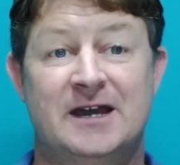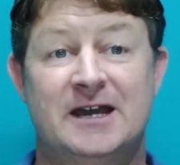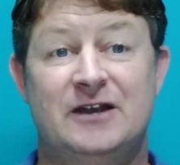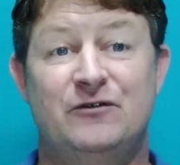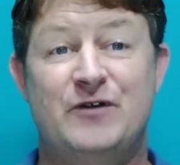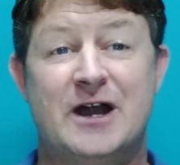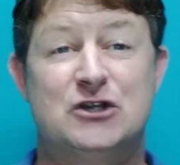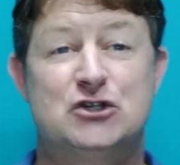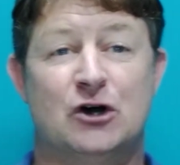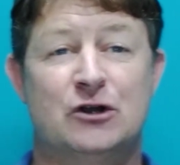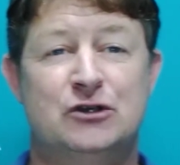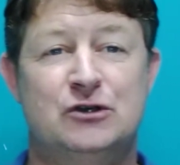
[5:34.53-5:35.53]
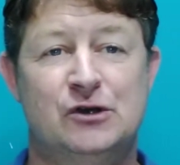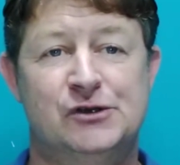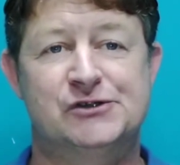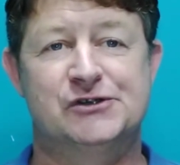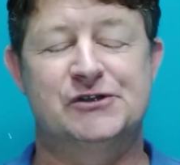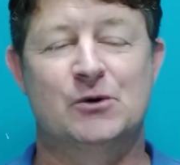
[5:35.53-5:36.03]
In fact, John
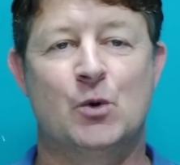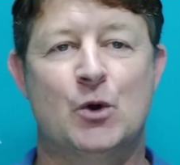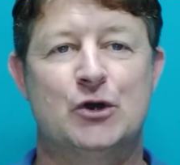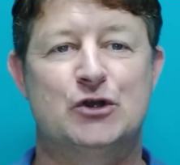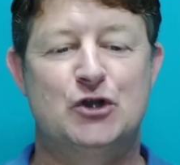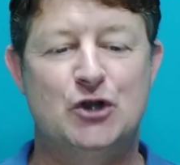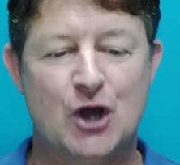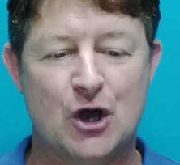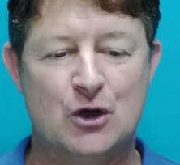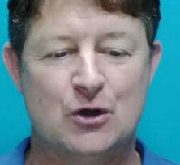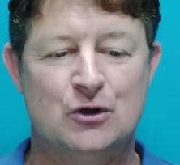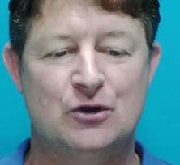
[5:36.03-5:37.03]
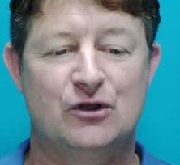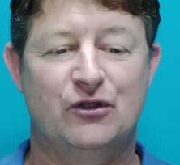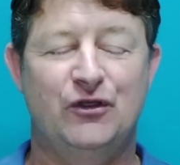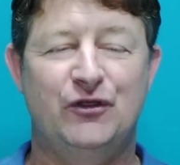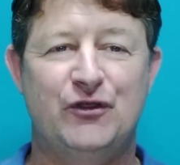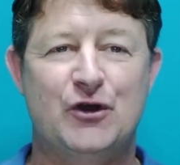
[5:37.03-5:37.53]
uses the word know
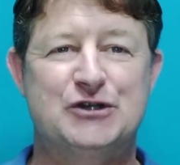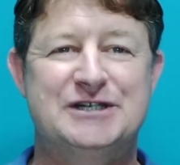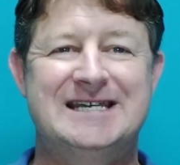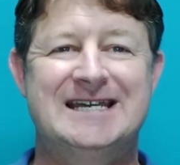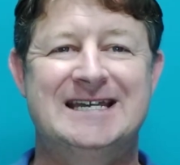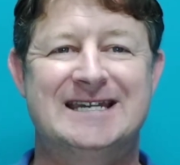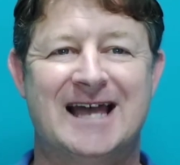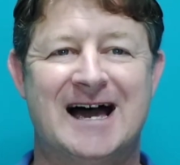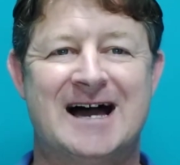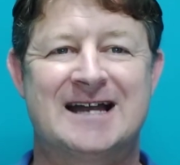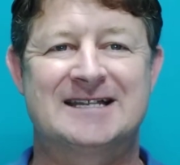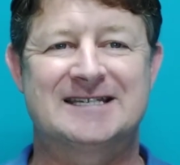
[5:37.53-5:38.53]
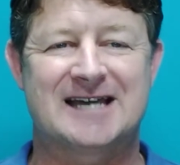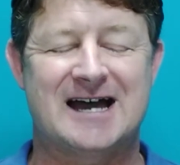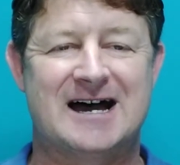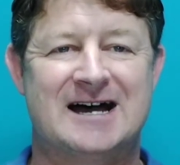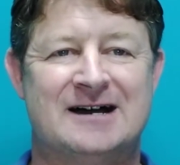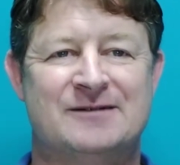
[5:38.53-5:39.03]
39
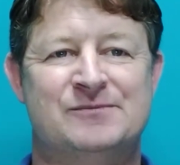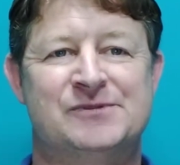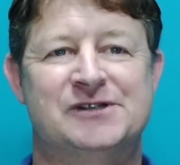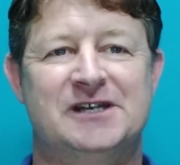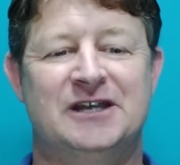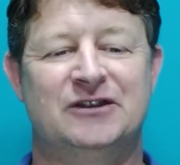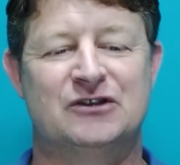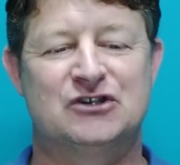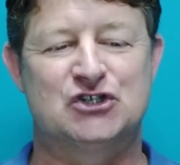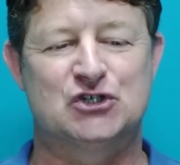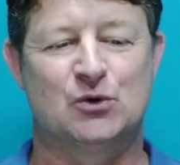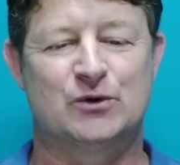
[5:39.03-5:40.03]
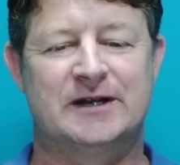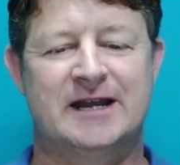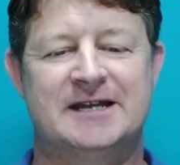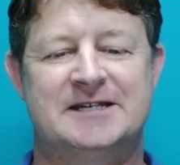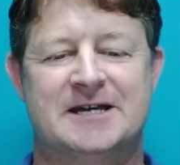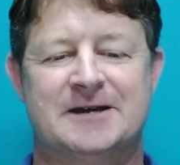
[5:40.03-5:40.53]
times in this short
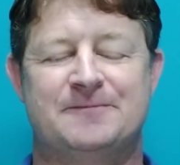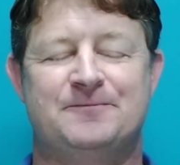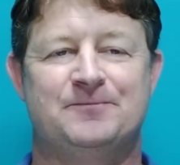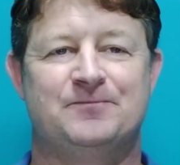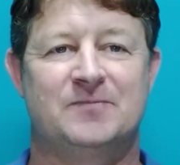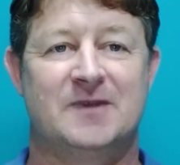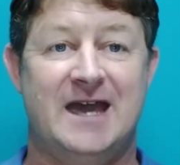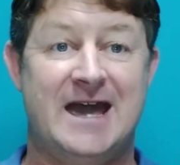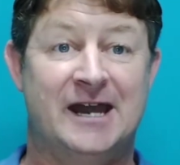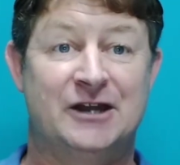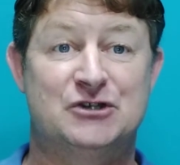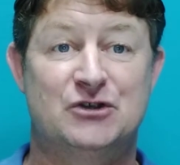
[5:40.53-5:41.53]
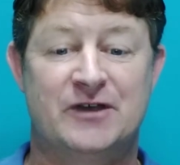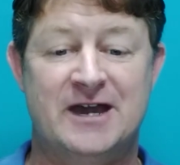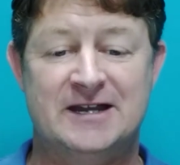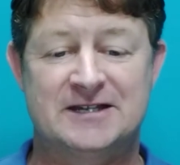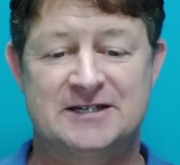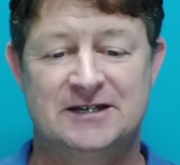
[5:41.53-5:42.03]
letter. Added to
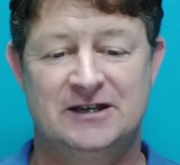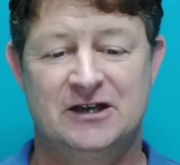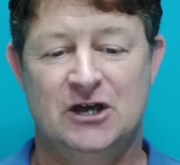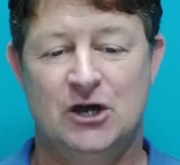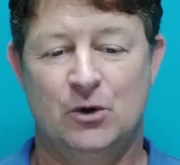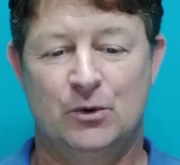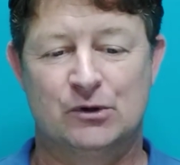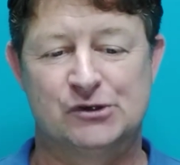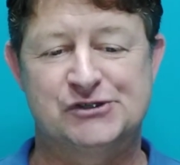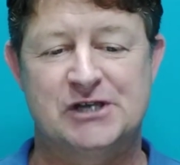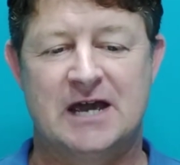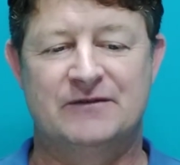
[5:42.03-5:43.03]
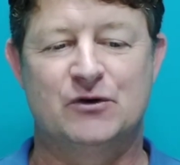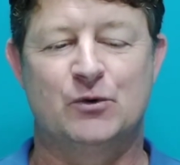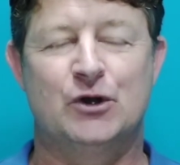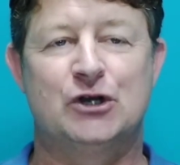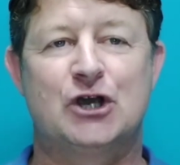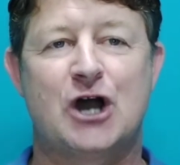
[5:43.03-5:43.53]
that, we also have the
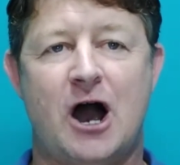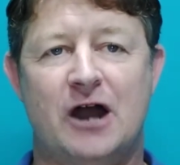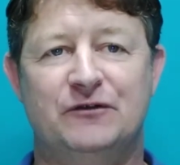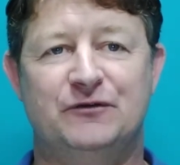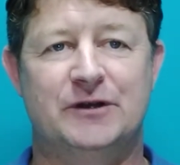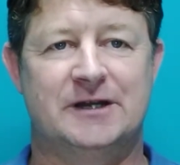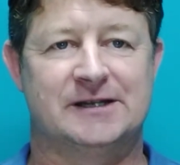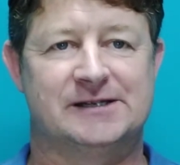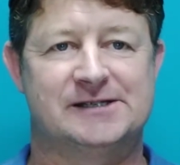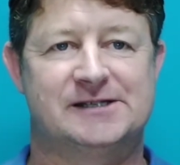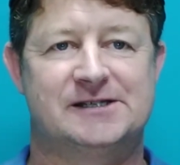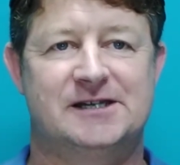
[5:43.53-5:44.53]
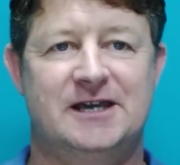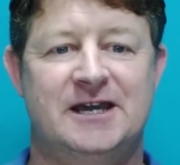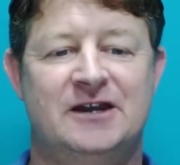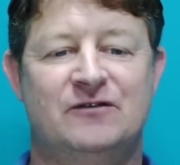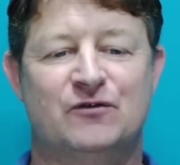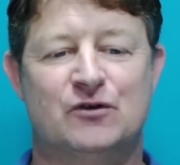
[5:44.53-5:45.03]
word confidence
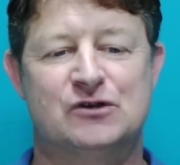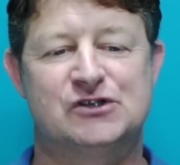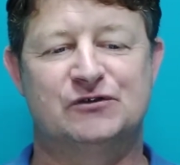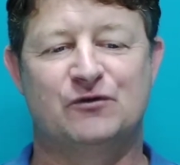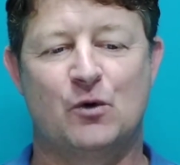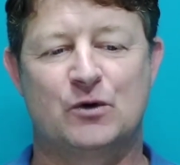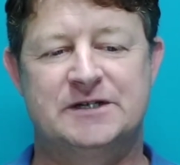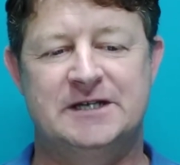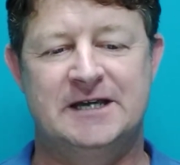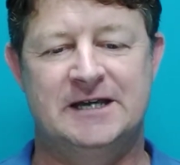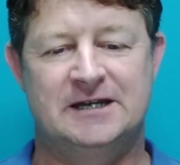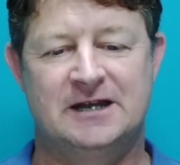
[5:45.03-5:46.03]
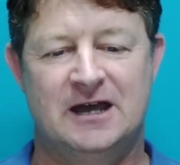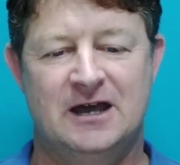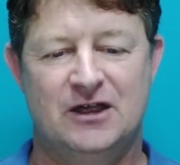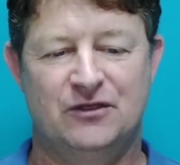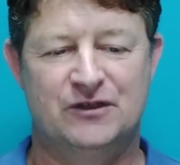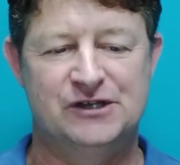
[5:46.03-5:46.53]
in verse 14.
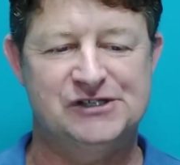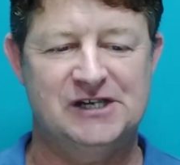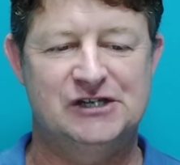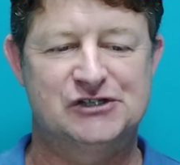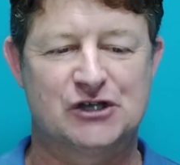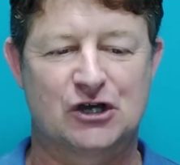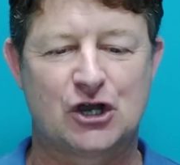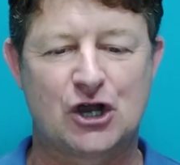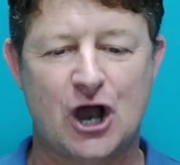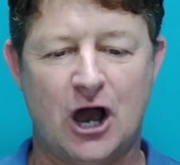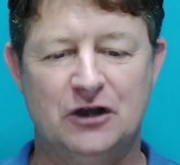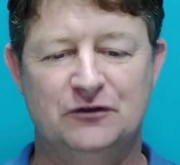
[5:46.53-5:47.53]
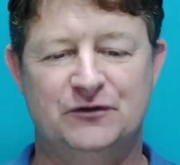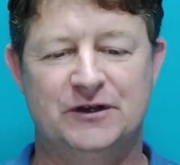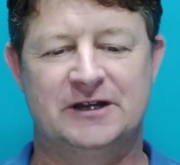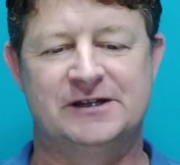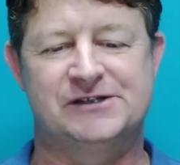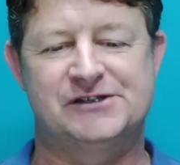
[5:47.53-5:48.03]
This is the
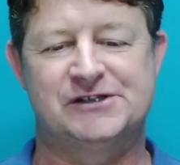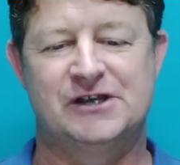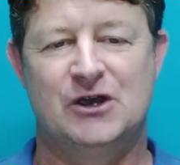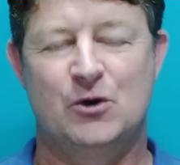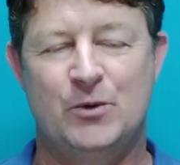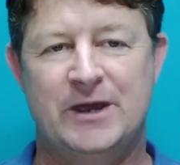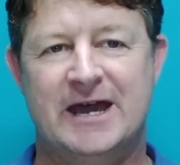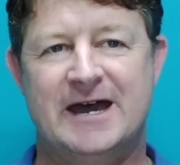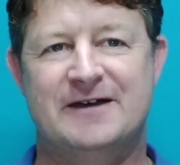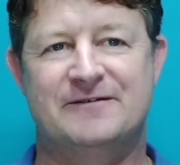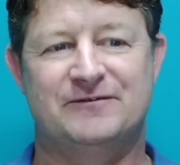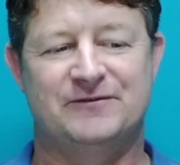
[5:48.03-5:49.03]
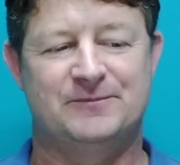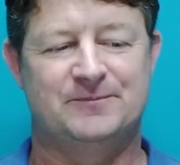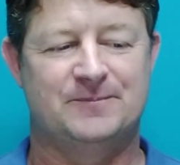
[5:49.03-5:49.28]
confidence we have.